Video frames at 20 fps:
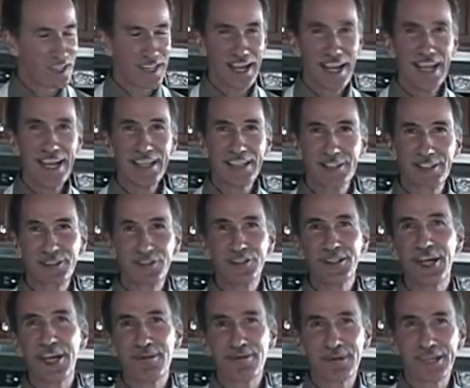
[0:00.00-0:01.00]
I can do
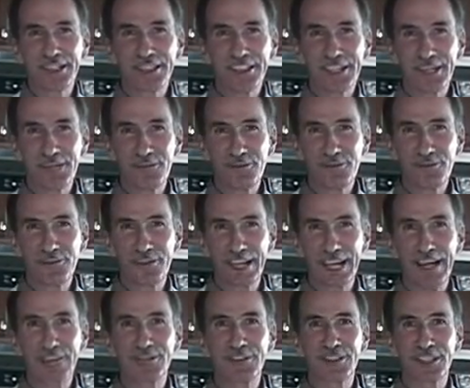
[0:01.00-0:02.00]
that myself
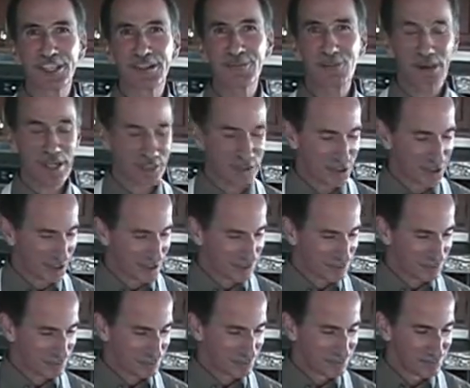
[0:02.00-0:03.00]
after they've watched it.
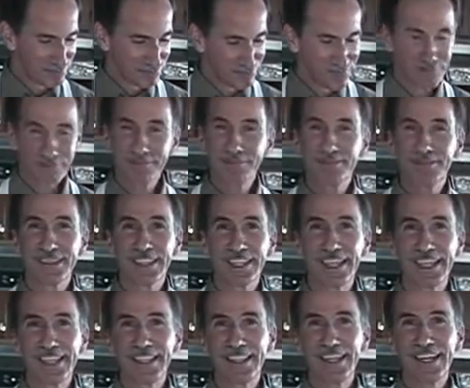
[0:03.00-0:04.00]

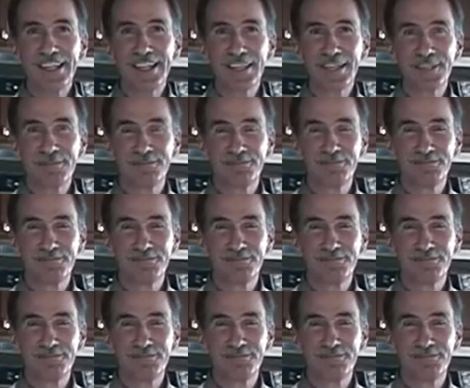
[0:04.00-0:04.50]
Thank you.